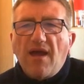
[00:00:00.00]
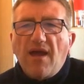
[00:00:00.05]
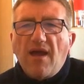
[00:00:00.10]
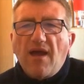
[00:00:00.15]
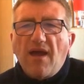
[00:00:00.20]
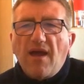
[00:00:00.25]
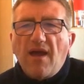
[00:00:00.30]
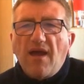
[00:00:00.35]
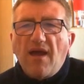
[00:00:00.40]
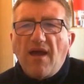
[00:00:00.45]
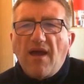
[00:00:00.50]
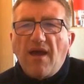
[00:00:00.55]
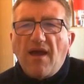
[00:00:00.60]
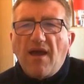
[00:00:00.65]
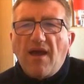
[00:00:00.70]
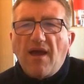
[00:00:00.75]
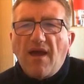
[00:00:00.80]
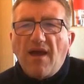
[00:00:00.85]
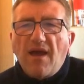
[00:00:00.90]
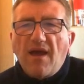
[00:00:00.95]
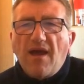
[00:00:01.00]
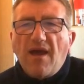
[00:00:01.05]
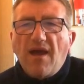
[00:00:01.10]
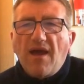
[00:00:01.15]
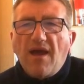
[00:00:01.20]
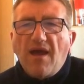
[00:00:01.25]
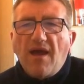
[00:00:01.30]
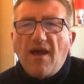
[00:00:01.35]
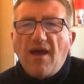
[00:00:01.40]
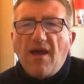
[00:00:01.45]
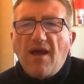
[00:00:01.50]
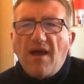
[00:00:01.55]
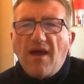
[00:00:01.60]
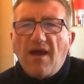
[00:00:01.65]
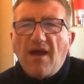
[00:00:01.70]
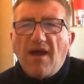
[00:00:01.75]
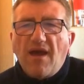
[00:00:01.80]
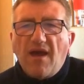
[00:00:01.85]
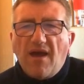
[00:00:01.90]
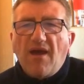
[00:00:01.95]

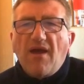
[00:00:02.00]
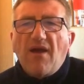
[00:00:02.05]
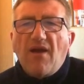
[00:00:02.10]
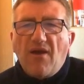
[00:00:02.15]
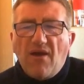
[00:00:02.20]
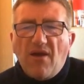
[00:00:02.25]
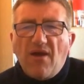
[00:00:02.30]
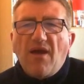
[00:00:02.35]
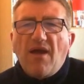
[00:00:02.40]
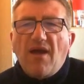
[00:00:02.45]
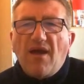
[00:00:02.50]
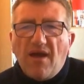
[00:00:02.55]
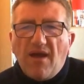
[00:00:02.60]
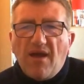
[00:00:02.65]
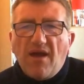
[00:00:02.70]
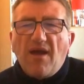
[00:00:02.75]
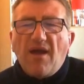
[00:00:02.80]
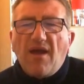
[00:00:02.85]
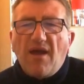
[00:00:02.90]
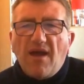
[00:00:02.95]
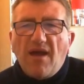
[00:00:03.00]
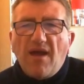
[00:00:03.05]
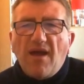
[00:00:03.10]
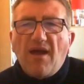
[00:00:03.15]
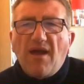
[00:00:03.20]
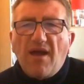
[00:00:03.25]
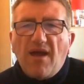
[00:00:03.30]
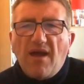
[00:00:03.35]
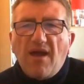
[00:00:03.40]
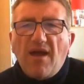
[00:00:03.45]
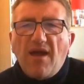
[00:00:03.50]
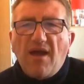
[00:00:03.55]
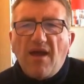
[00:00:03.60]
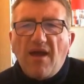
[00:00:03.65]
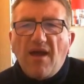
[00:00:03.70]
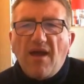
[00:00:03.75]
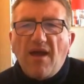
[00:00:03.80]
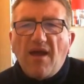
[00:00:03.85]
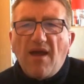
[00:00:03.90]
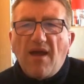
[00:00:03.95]

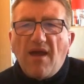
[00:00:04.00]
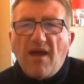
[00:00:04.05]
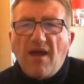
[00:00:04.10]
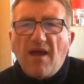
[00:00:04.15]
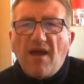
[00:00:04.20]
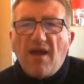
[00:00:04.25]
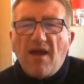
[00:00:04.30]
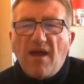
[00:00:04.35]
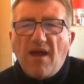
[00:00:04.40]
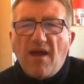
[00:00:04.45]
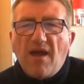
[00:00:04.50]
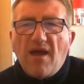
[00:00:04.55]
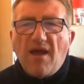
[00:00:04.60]
(not speaking)